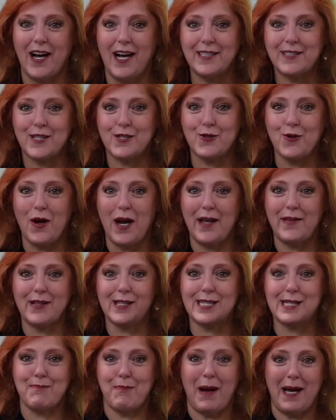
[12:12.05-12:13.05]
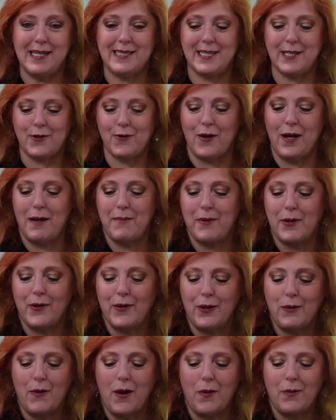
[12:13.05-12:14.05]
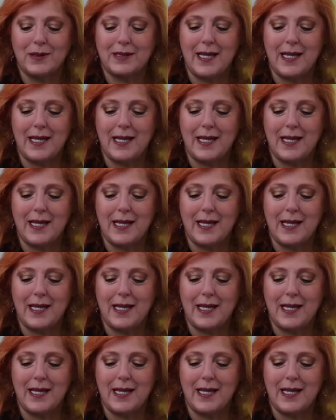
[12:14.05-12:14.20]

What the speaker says: I've got to try the spicy cranberry